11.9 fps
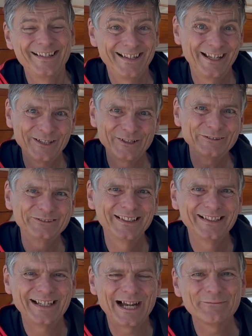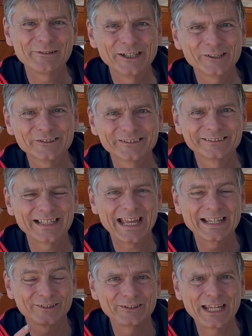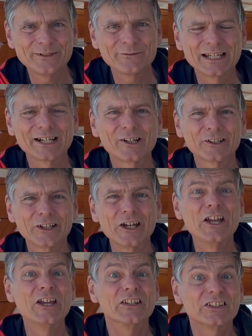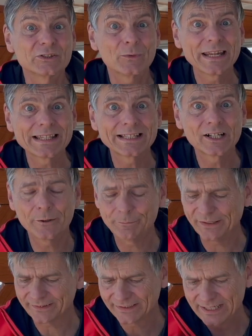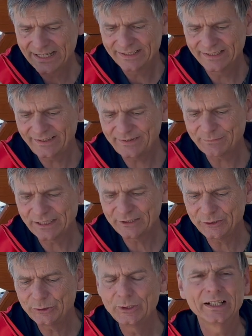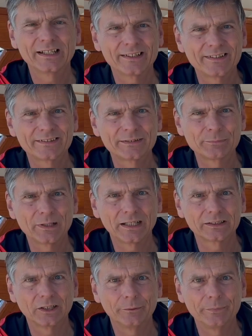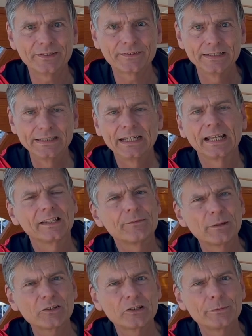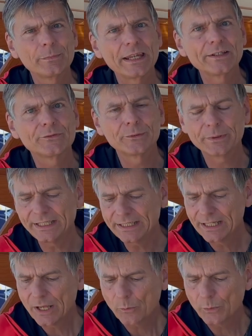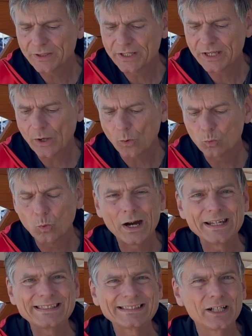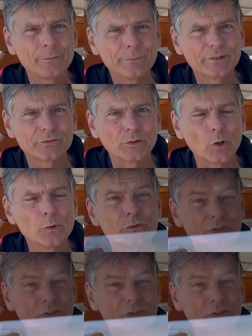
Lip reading: Hello, I'm Leon, and today we are gonna swing the compass. This is my new Cassens&Plath compass, and especially made for me with the white compass rods,